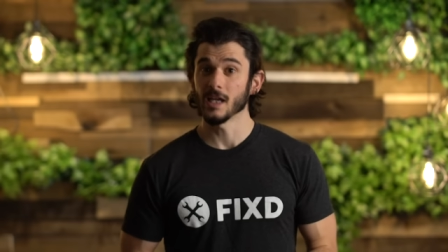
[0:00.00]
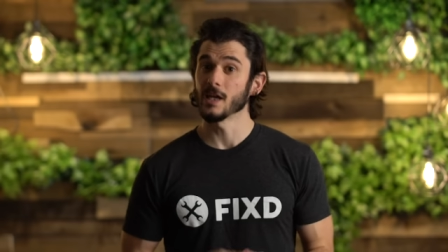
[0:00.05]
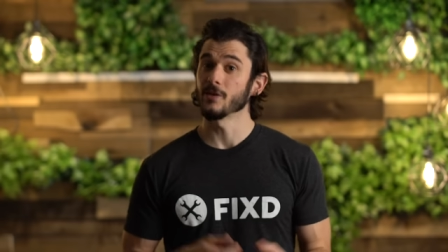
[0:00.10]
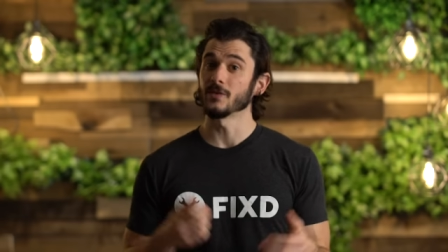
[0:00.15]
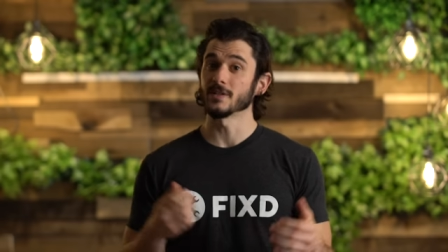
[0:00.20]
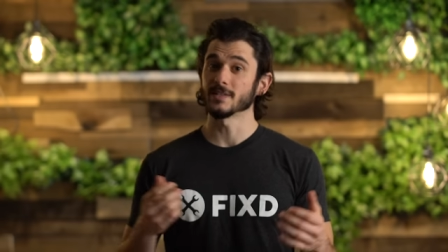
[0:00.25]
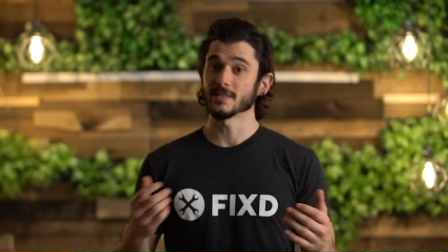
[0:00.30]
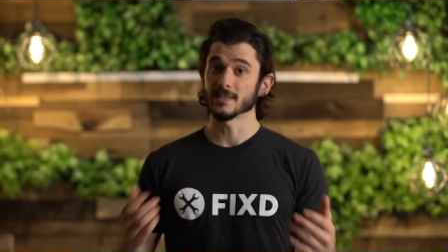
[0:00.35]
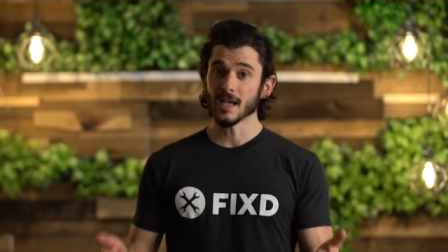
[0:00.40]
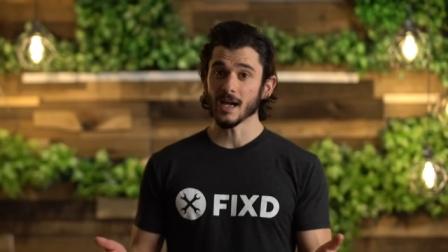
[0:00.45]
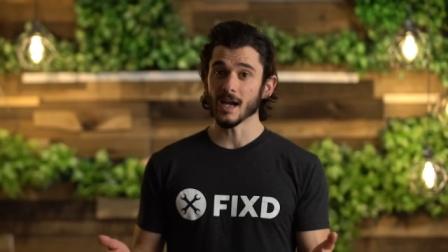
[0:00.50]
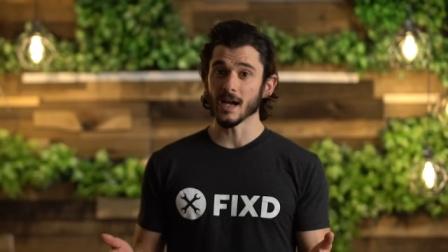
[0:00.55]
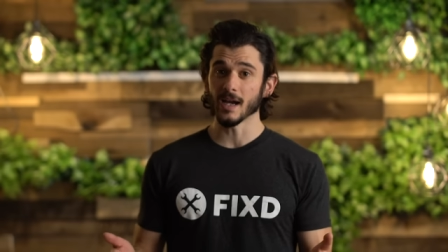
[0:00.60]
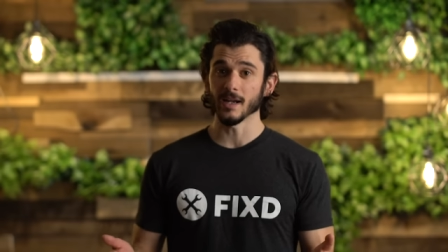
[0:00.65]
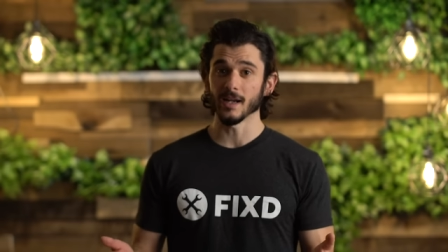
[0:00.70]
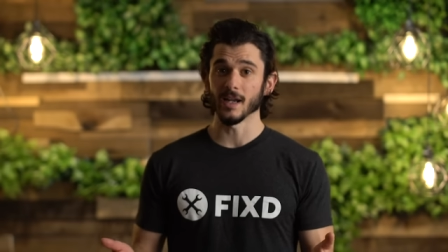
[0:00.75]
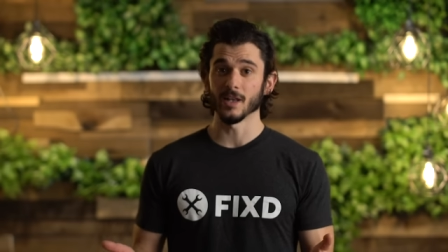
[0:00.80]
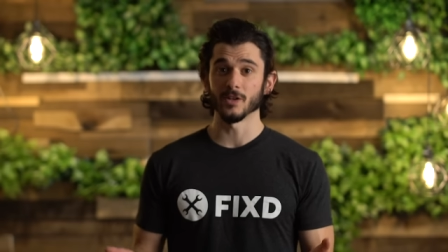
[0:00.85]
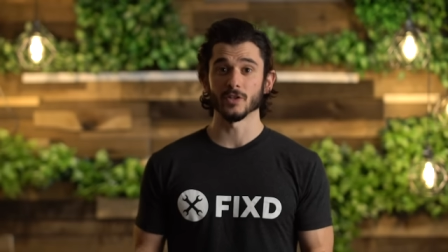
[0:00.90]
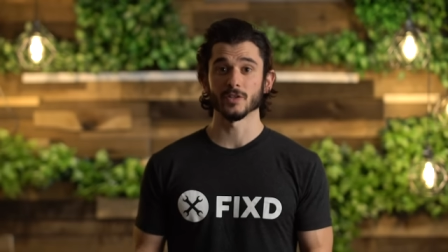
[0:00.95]
If it's
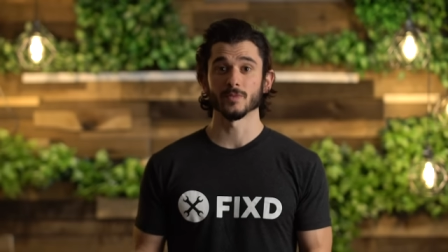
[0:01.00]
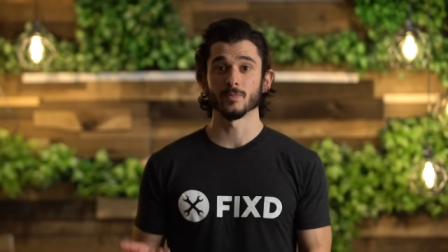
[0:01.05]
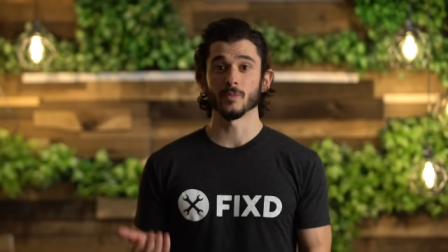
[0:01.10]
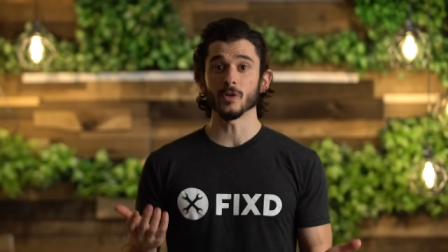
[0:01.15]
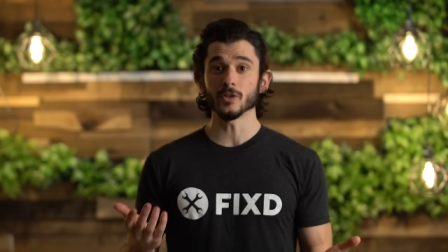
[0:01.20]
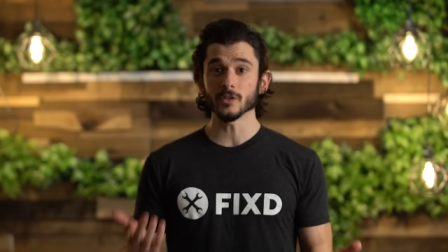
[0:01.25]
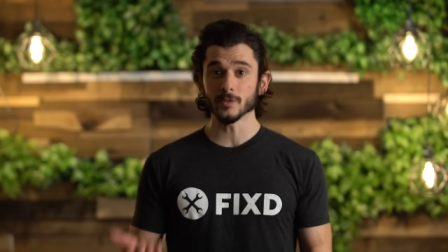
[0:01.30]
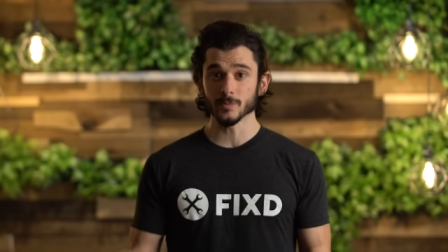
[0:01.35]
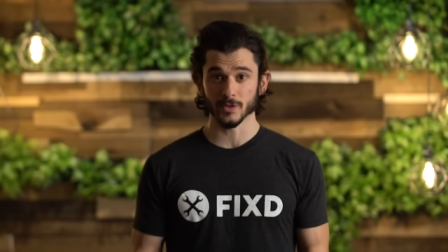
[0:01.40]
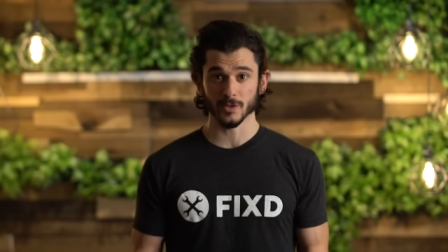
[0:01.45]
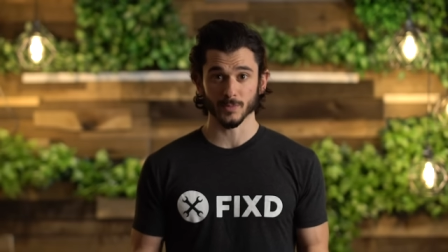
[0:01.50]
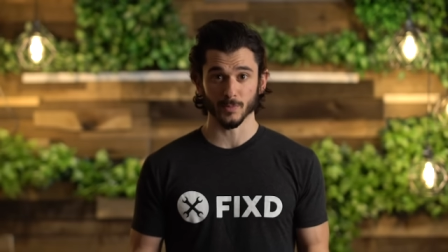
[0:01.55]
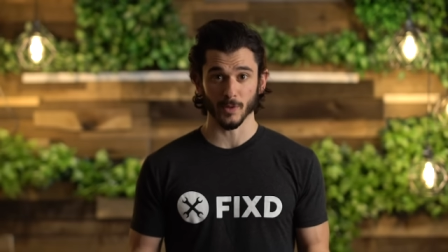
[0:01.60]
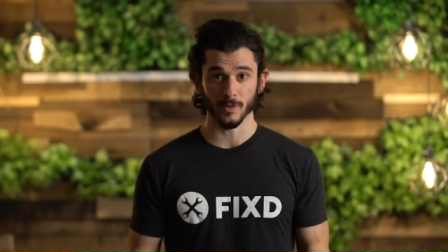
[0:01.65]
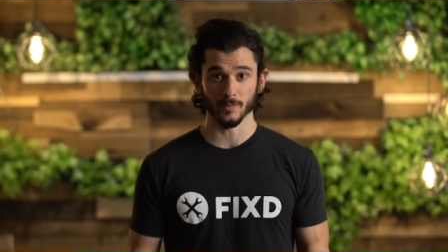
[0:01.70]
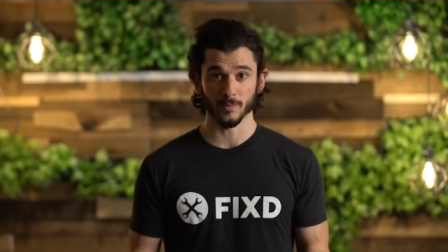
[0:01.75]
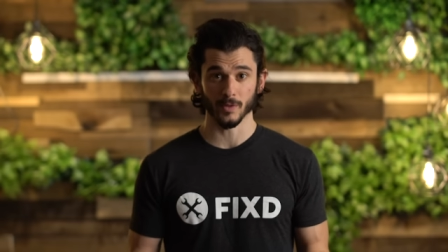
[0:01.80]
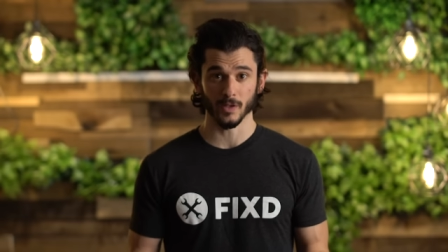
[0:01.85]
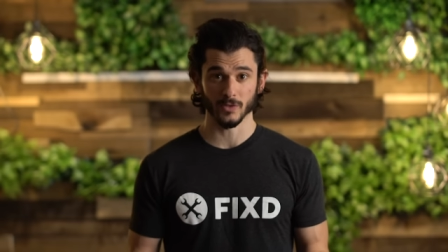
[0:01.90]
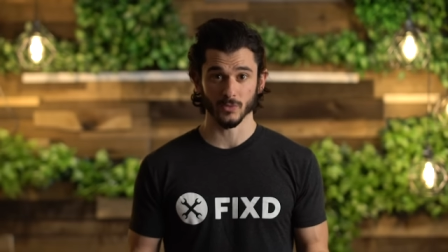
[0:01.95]
not, and there's multiple
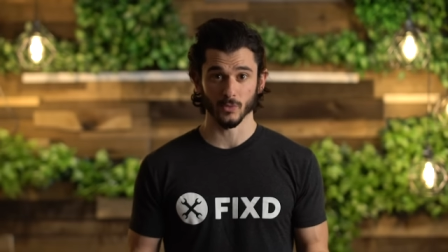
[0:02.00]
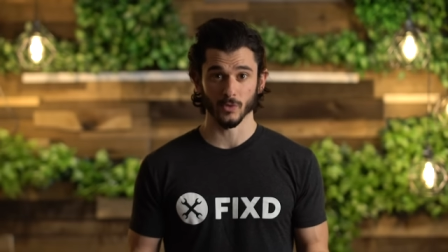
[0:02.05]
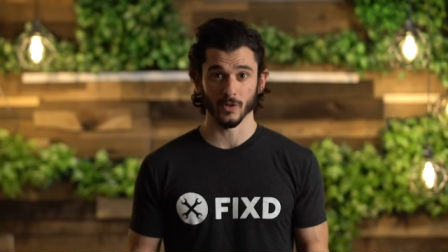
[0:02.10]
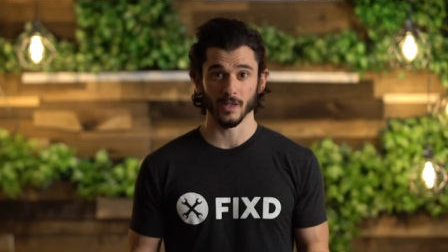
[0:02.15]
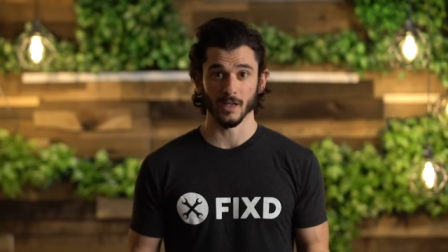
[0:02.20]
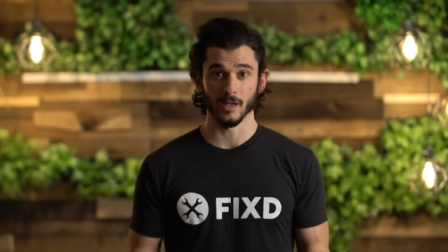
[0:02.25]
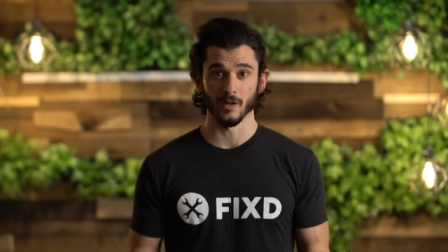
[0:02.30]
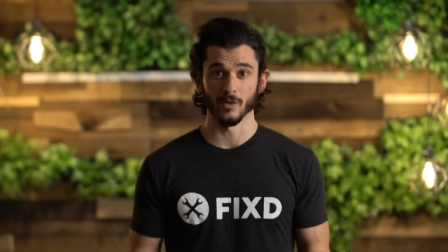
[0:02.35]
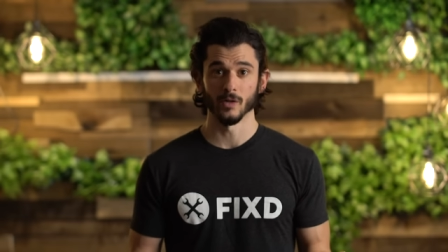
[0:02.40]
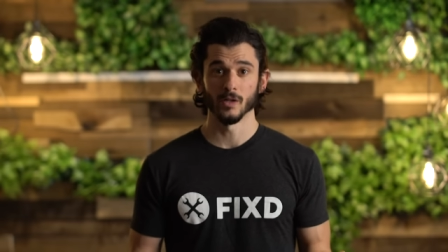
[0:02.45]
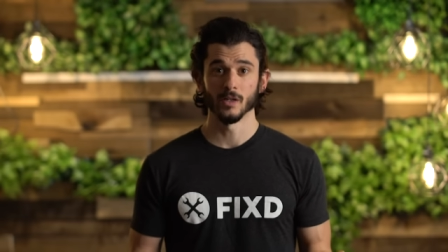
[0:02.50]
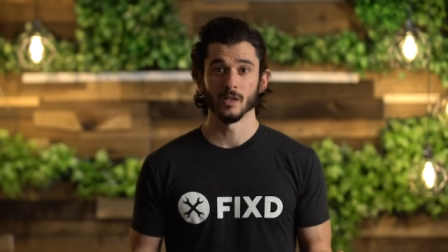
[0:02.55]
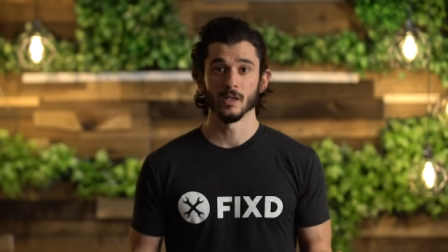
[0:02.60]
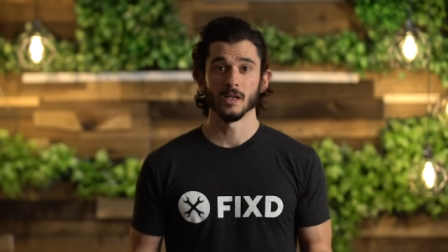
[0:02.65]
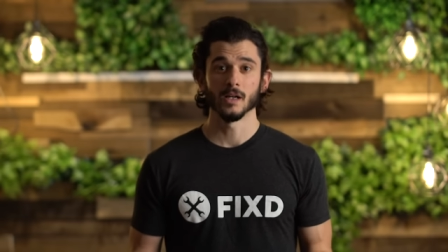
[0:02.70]
spark plugs worn out,